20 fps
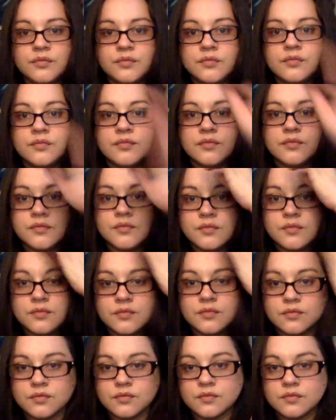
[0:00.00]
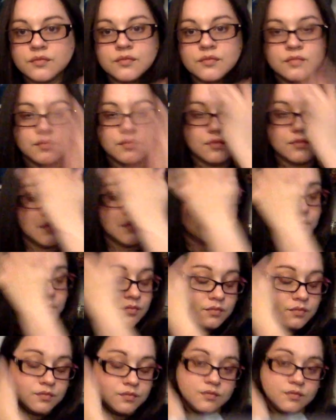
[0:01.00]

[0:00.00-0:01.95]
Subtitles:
Nobody speaks.